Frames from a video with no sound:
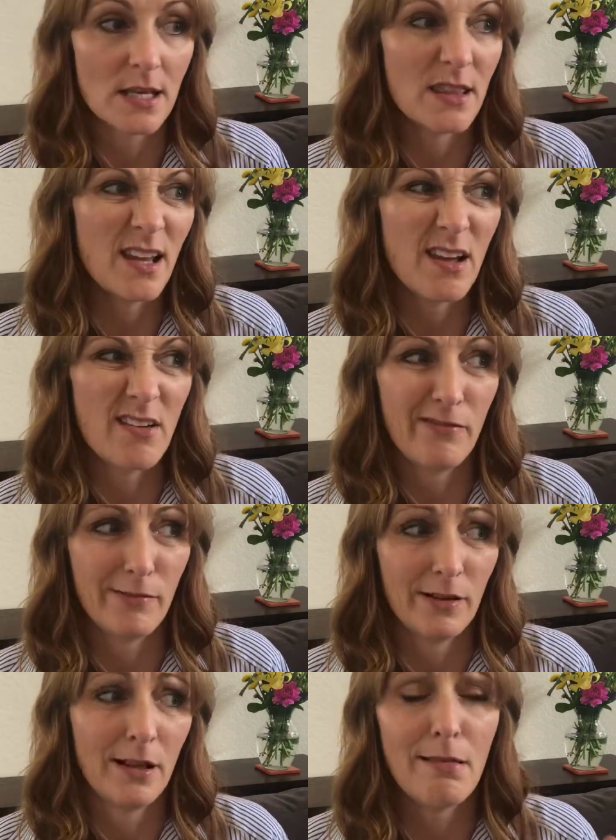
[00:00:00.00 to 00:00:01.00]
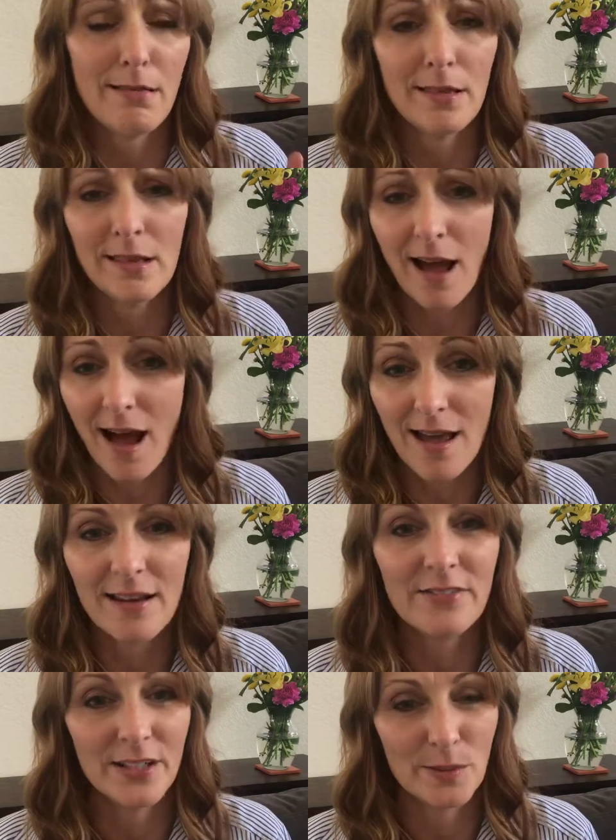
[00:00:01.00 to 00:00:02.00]
And they have a lot
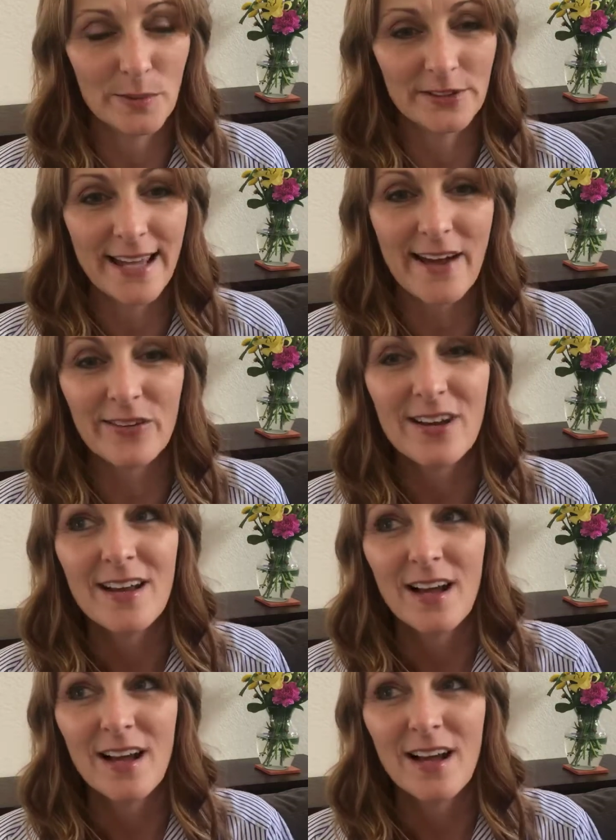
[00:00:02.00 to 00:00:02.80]
available now.